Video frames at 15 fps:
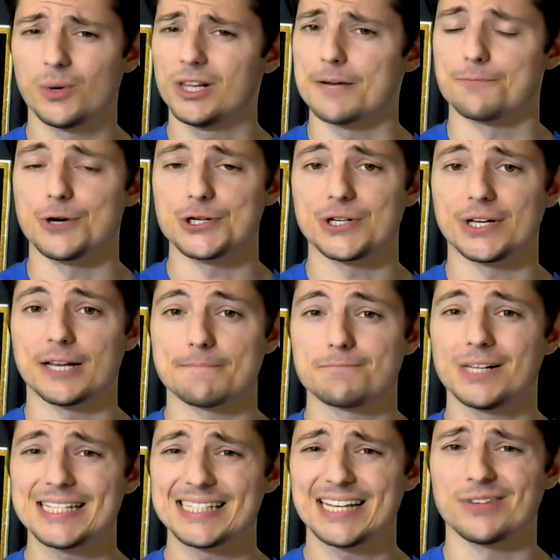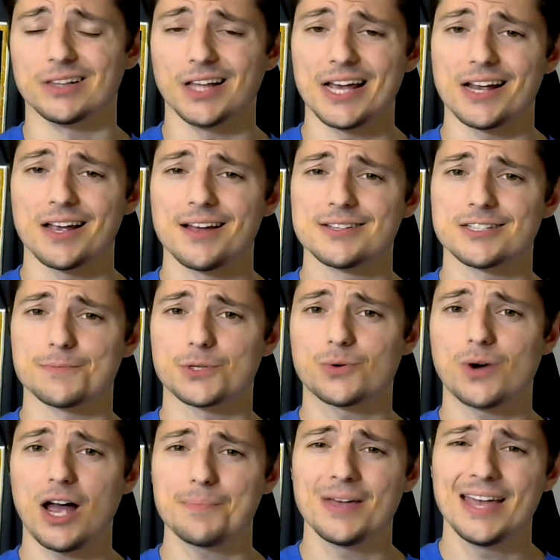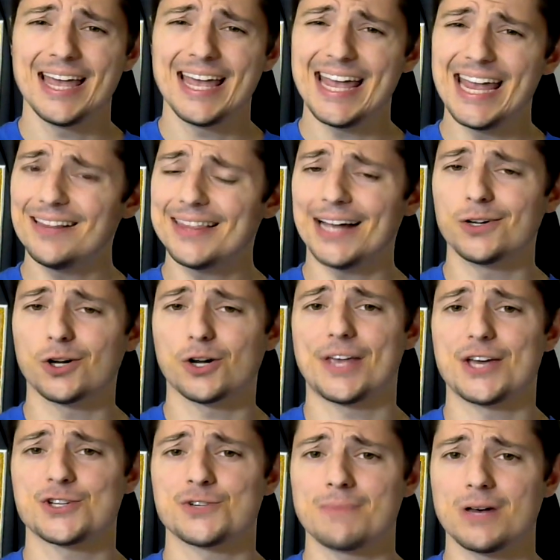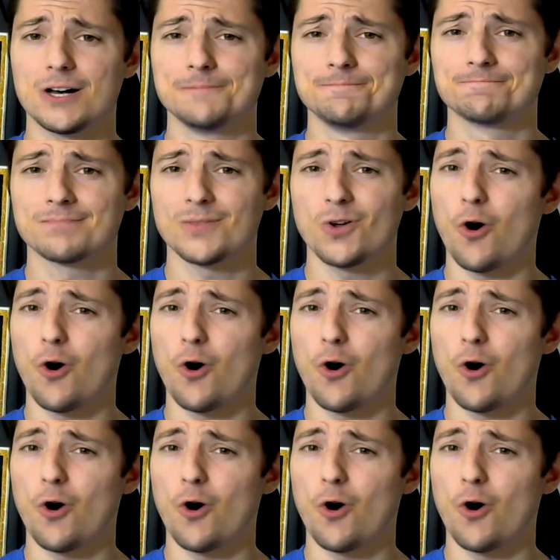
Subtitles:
Really appreciate it. Please leave a like, subscribe, hit that notification bell.